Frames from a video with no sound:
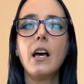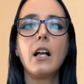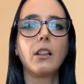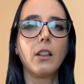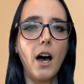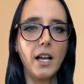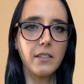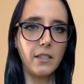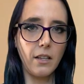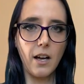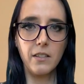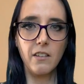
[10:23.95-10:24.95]
lots and
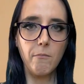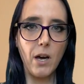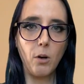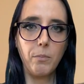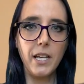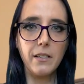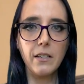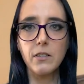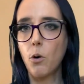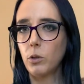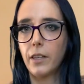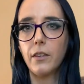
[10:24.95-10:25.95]
lots of metal pieces
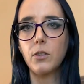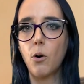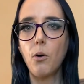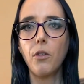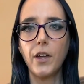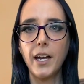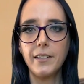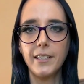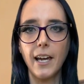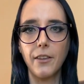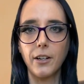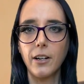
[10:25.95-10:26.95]
holding this whole thing
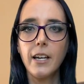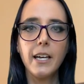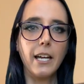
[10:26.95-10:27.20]
together,